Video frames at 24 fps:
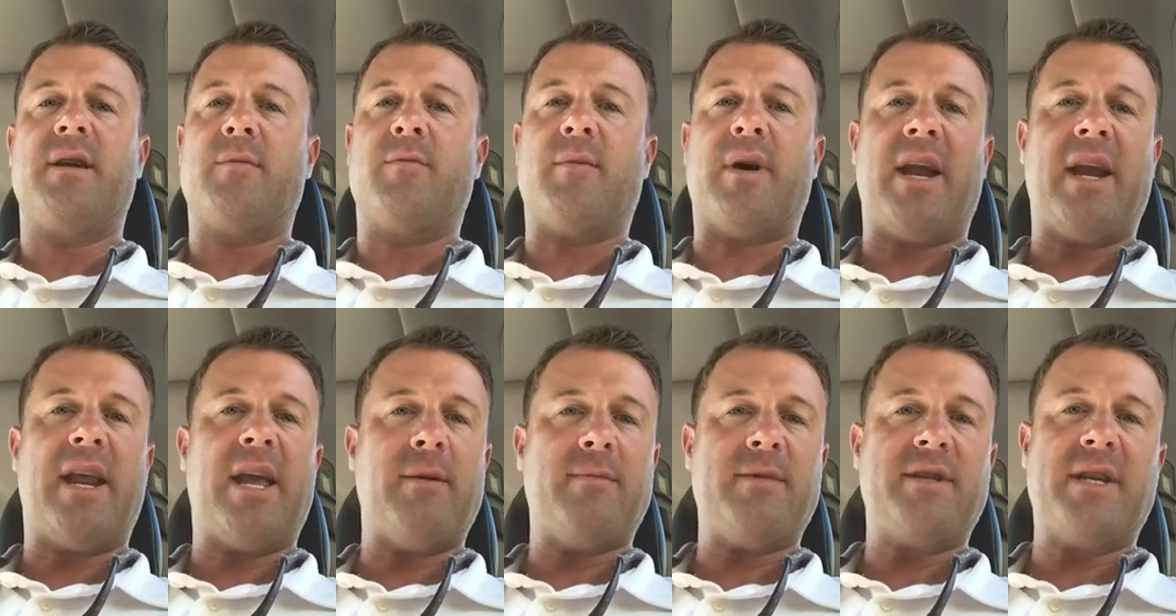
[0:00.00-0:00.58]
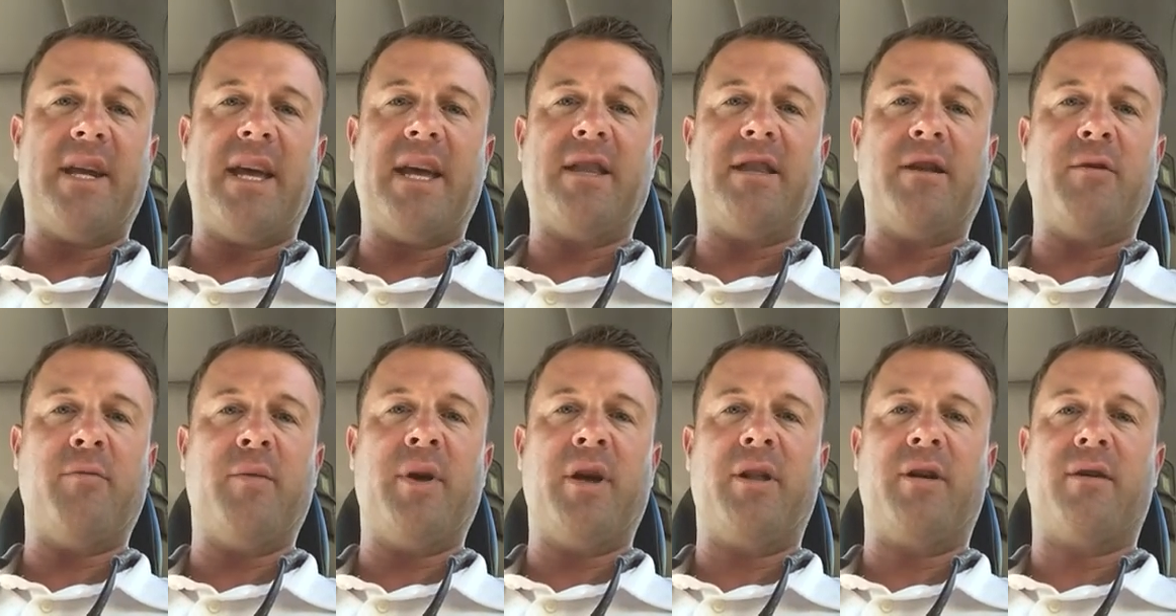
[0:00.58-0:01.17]
My name's
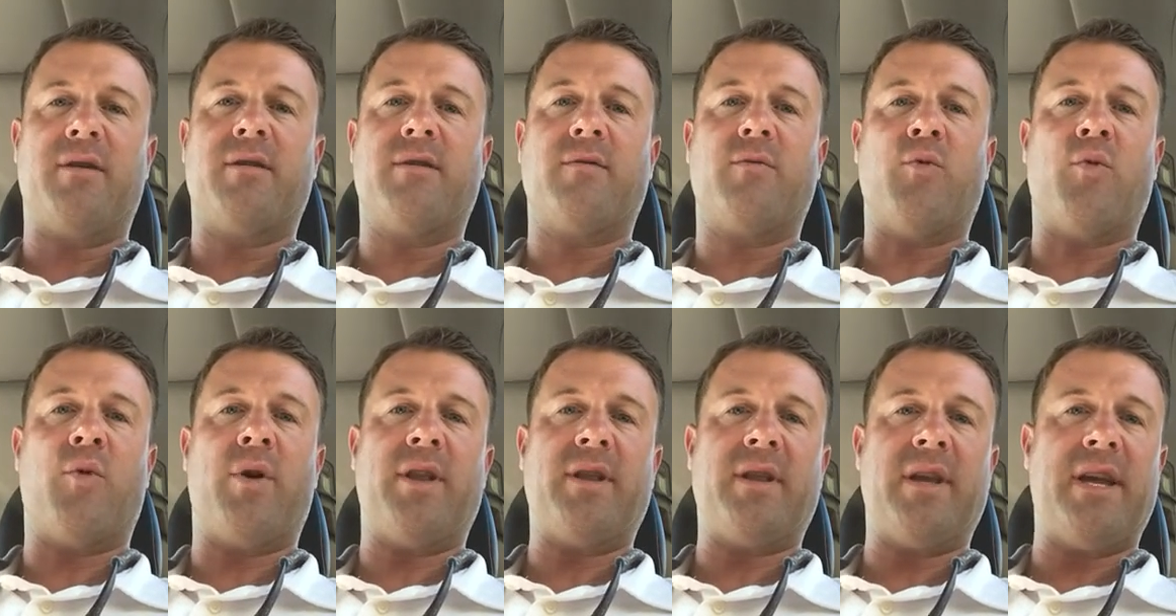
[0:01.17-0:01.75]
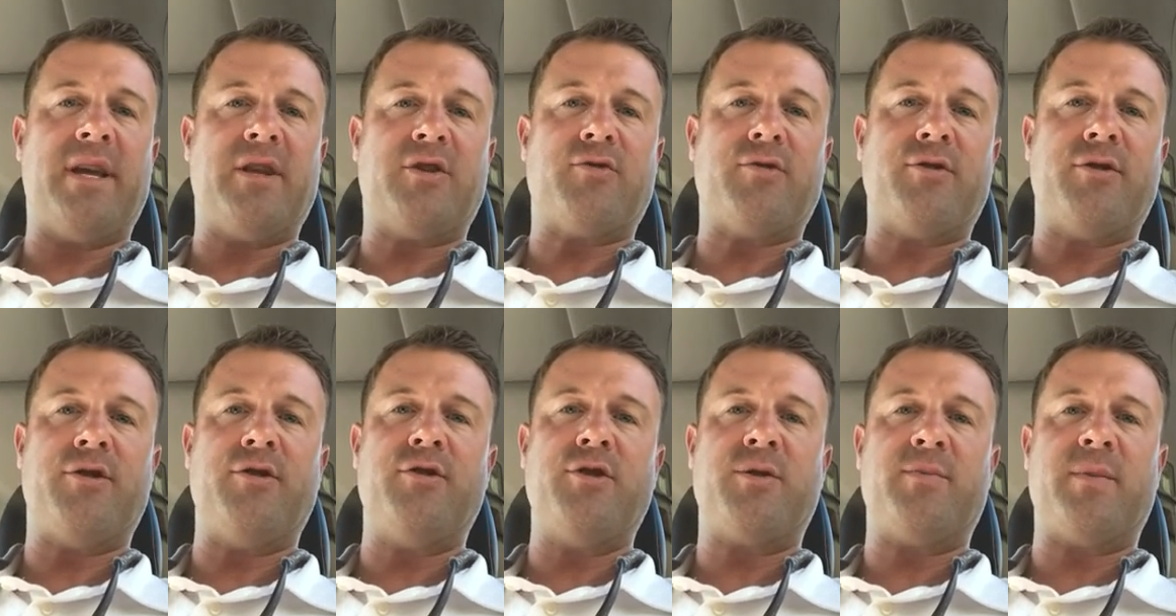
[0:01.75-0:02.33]
Nathan Miller. Wanted to
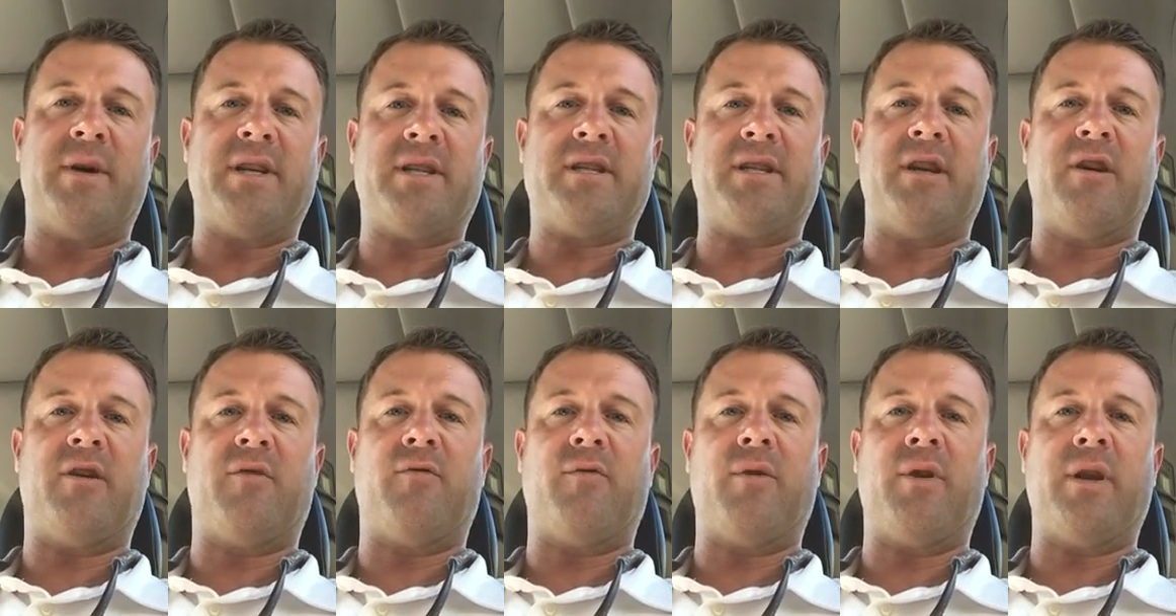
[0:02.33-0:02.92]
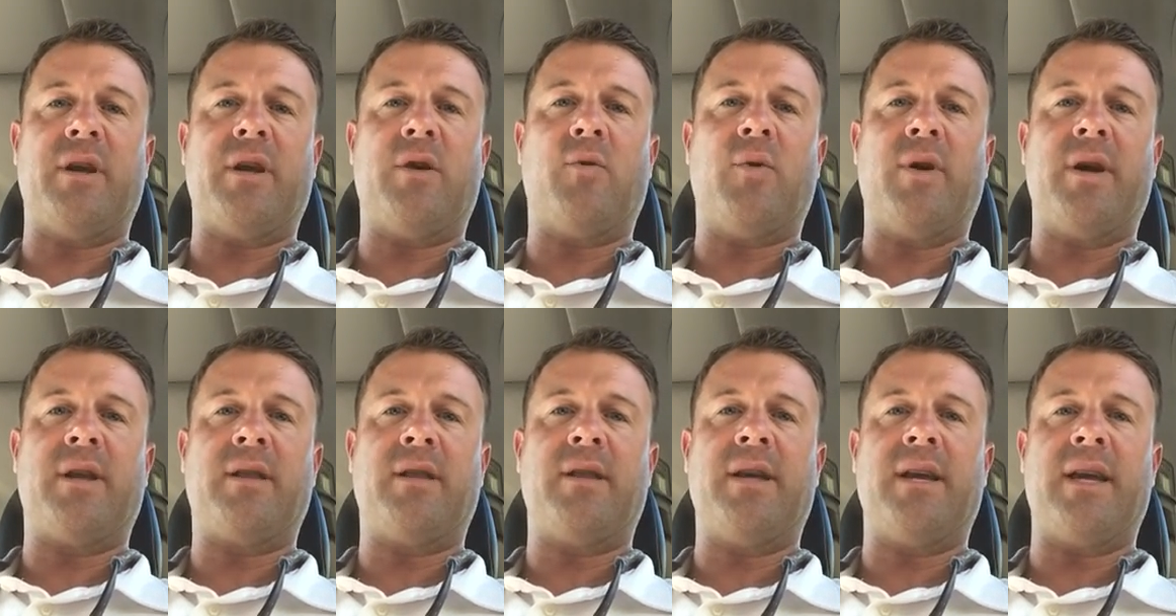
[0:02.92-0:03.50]
introduce myself really
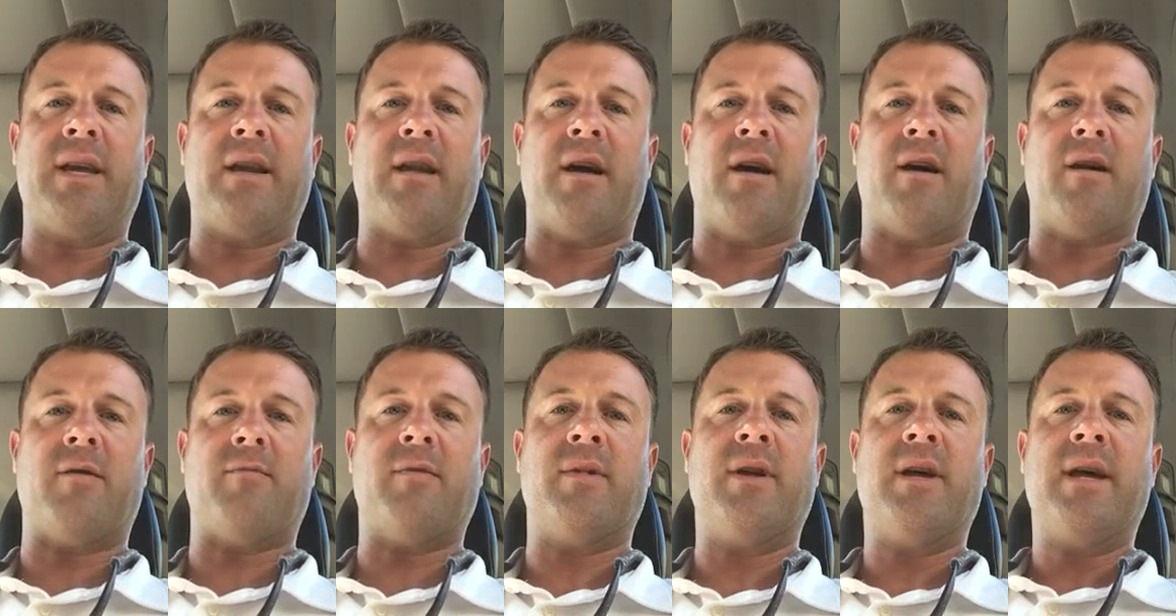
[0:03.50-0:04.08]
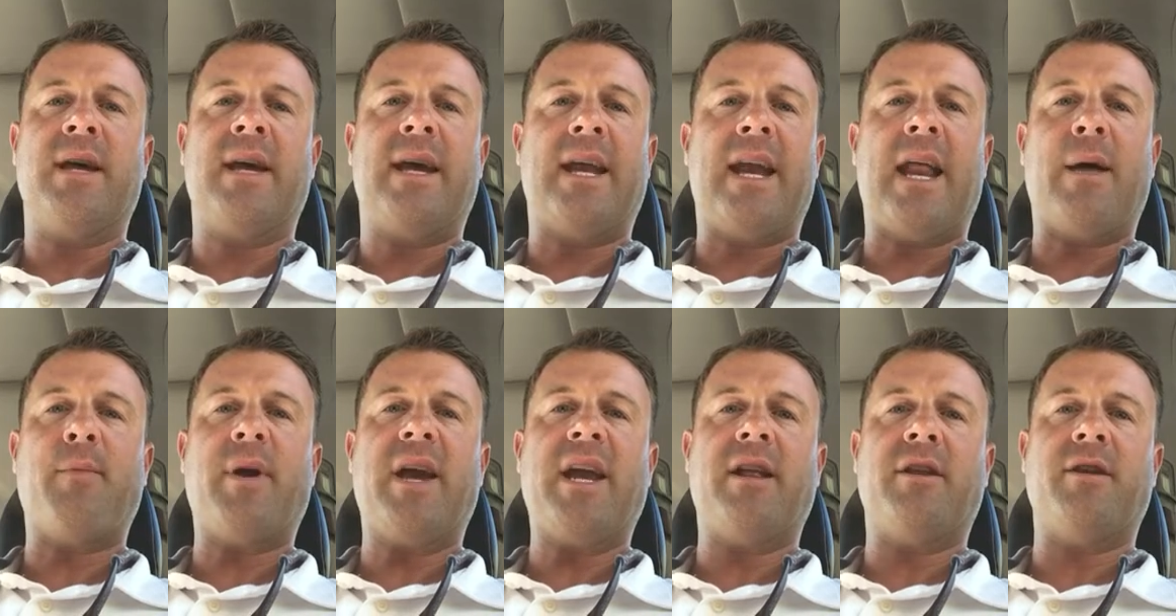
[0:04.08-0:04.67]
quickly, and I
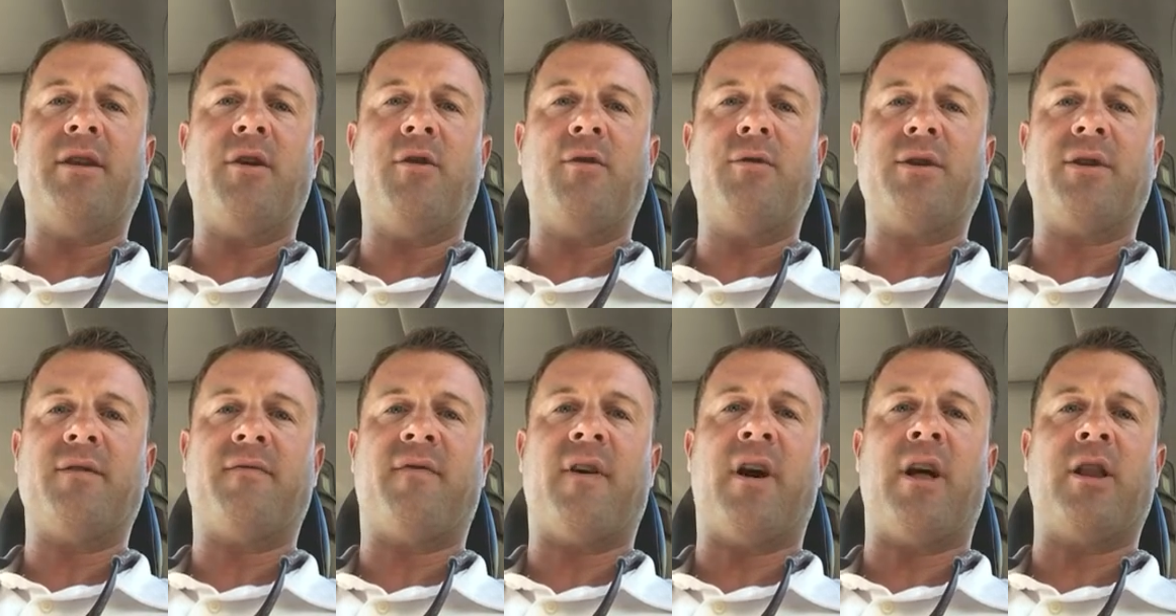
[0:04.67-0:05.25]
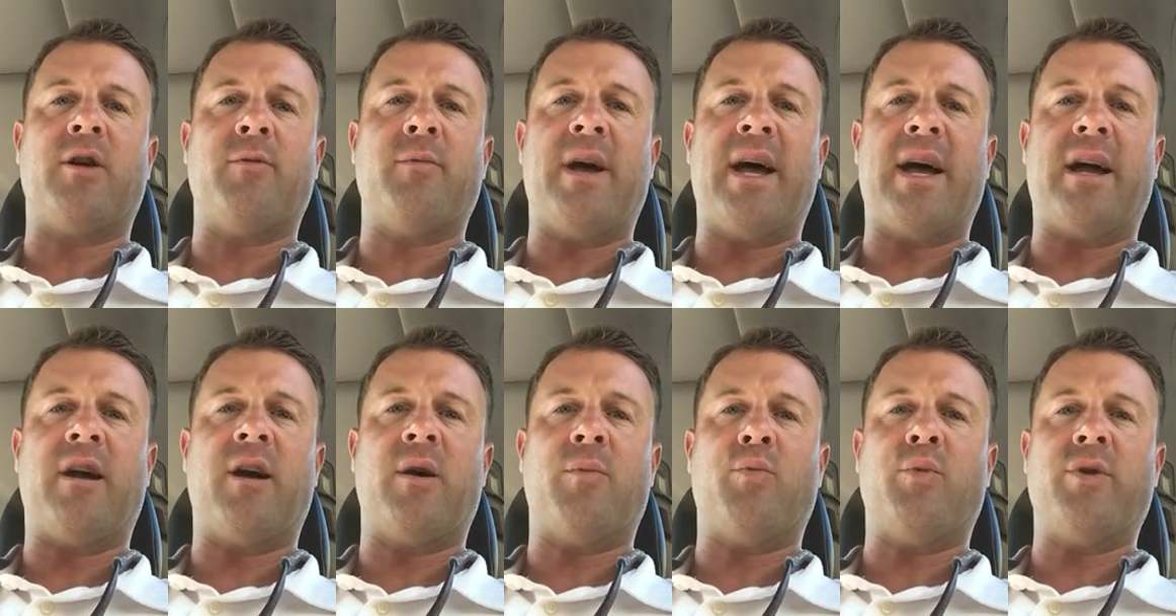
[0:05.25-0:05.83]
made a note to follow
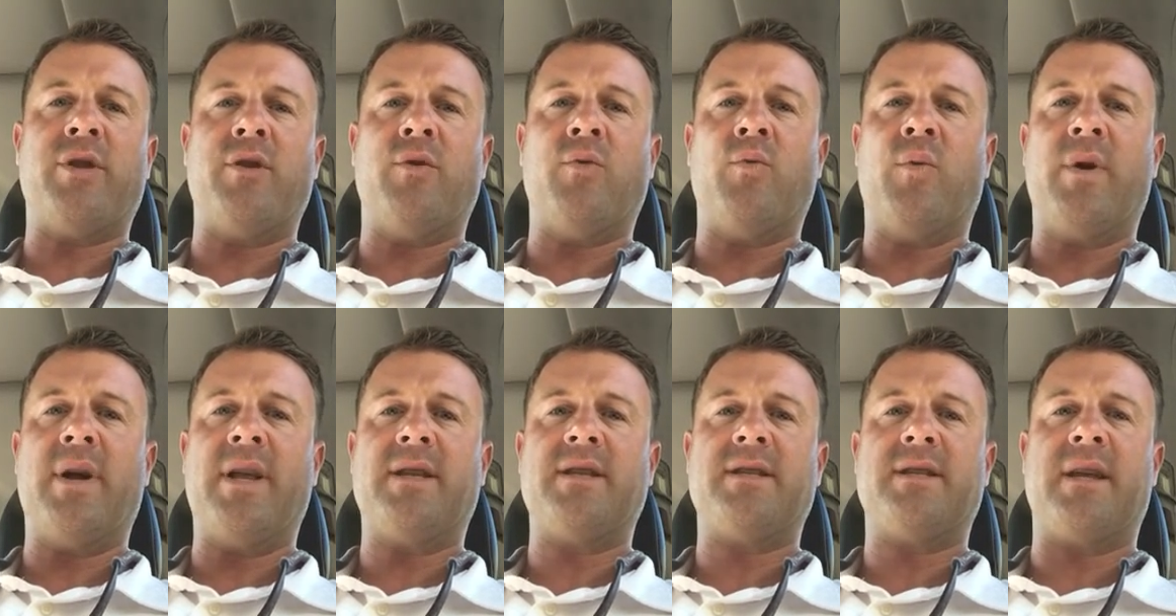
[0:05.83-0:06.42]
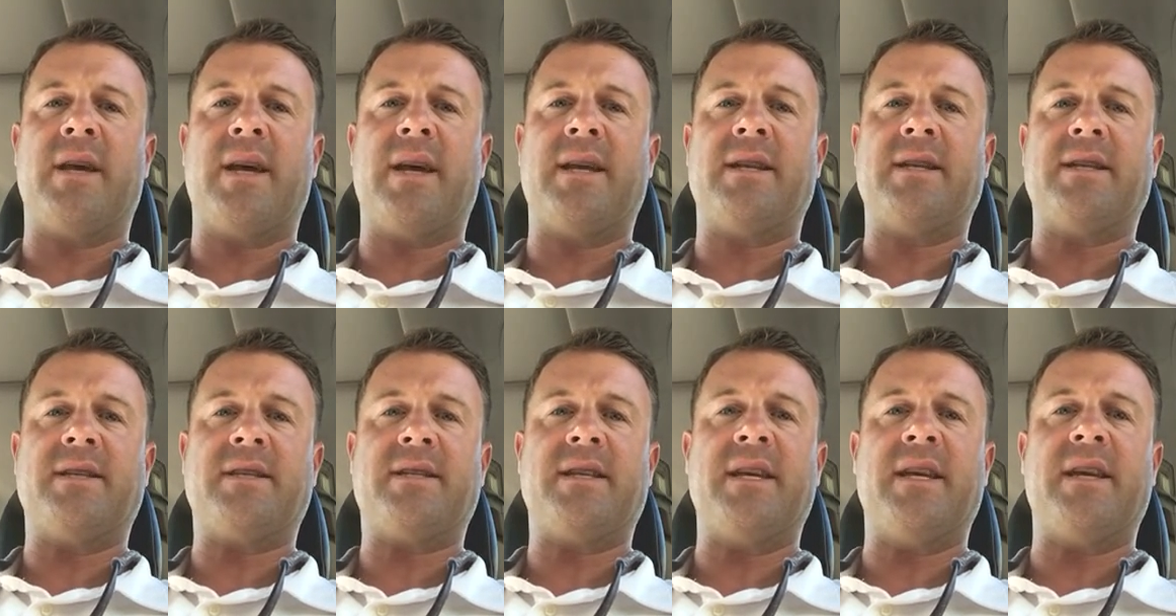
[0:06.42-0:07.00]
back up with you Wednesday
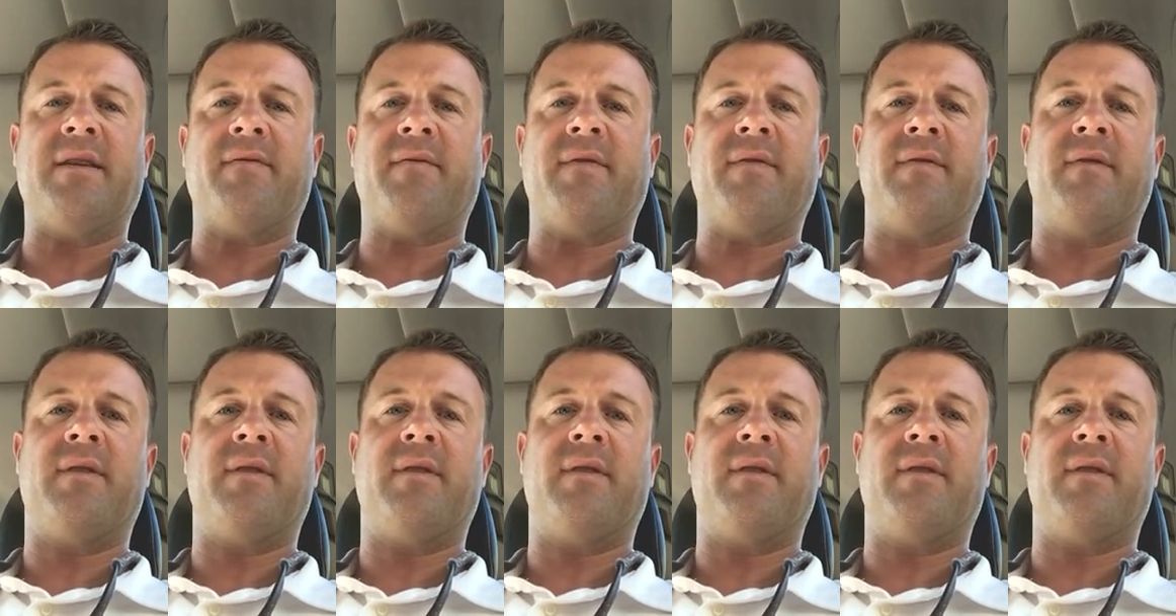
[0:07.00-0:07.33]
to see if,